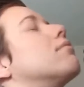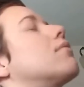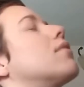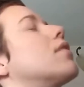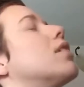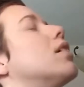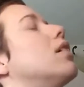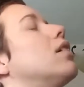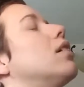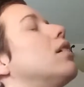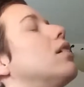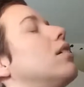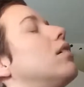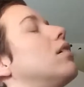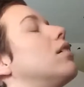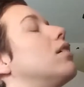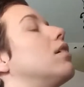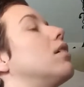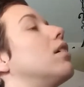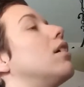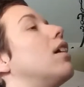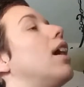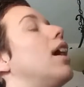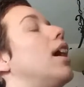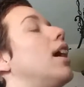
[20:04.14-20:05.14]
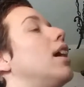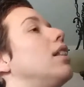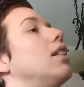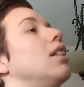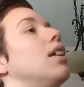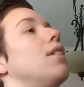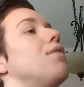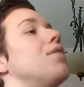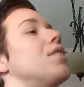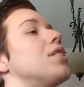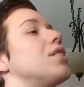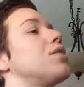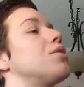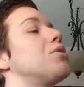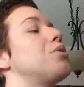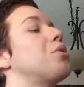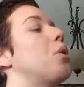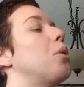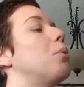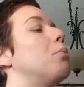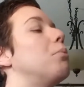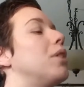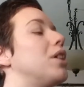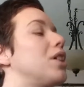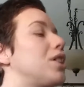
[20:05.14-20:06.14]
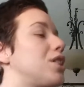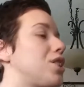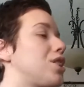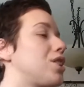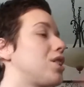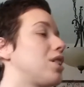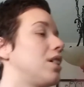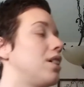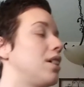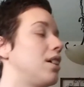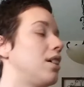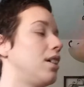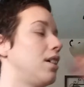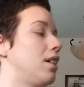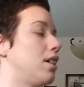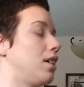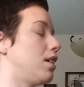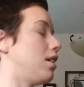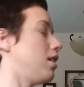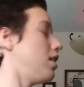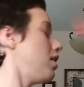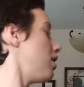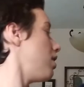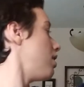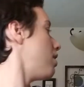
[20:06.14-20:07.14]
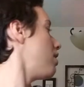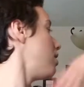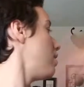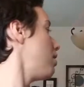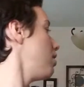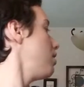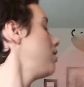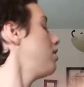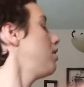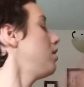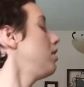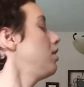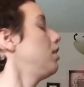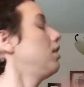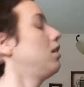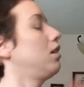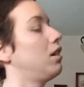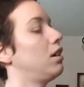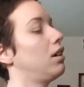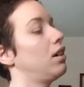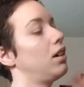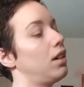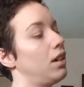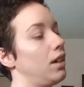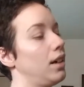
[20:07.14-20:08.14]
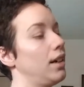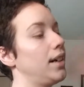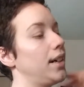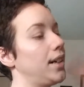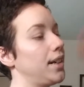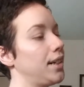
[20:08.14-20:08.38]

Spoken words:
Oh, I love this so much. challenge. Oh.